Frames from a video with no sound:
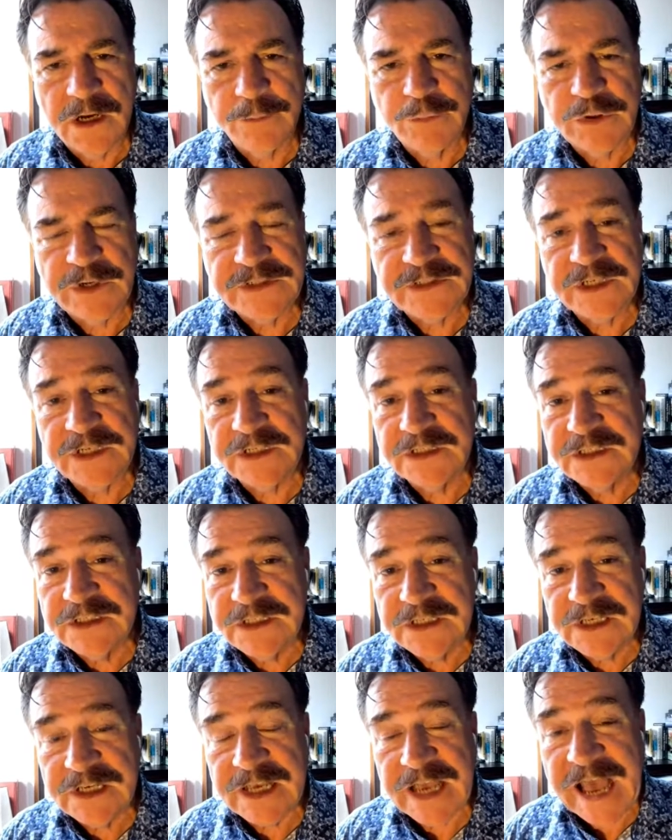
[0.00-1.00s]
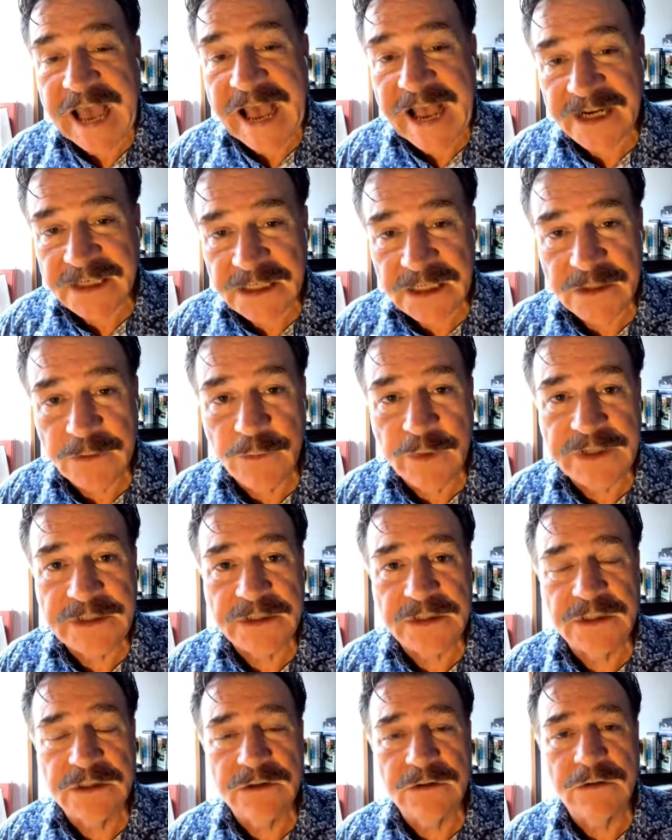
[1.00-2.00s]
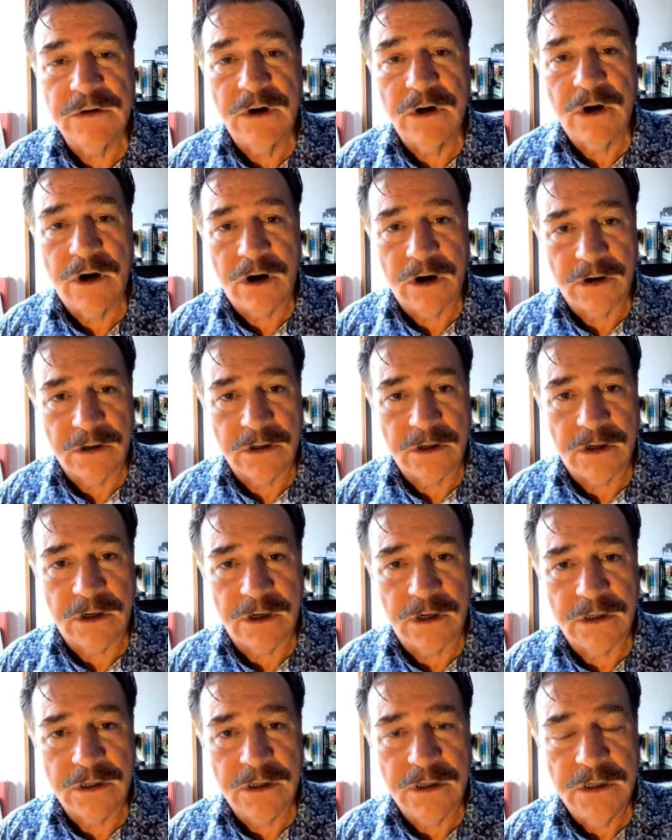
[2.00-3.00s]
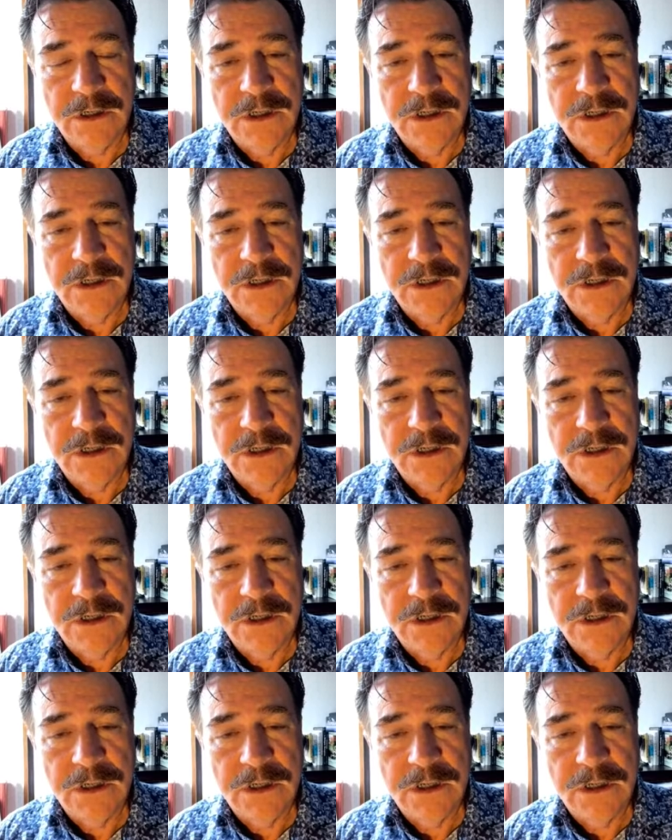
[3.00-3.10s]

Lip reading: President Xi actually went to Hong Kong